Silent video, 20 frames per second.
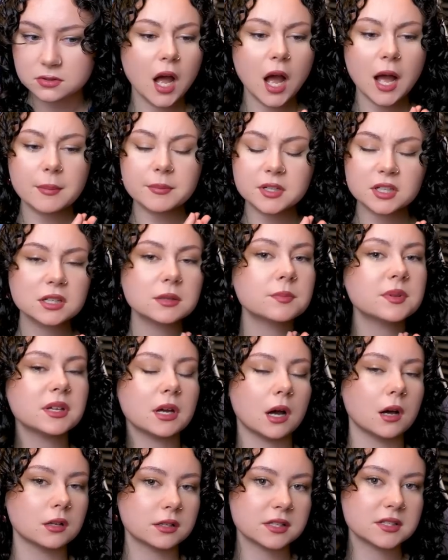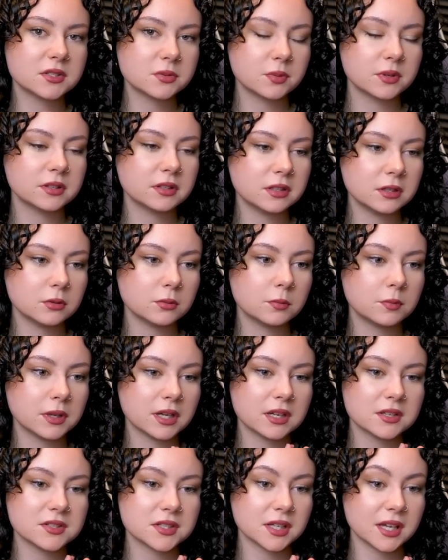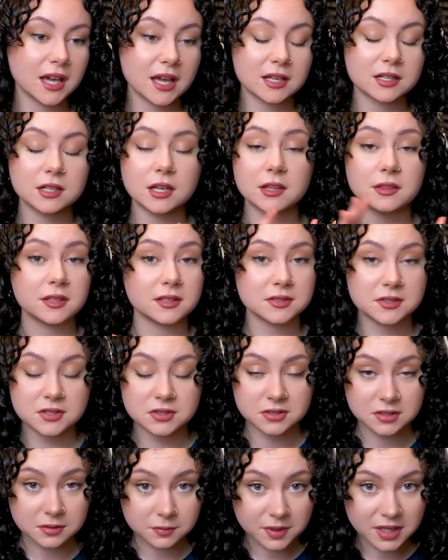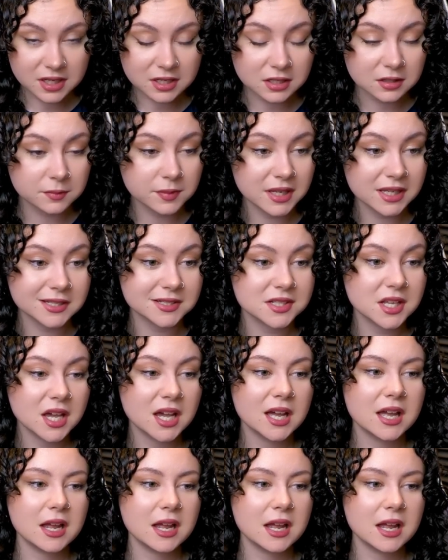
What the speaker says: I'm gonna be honest with you, because again, this is an opinion piece.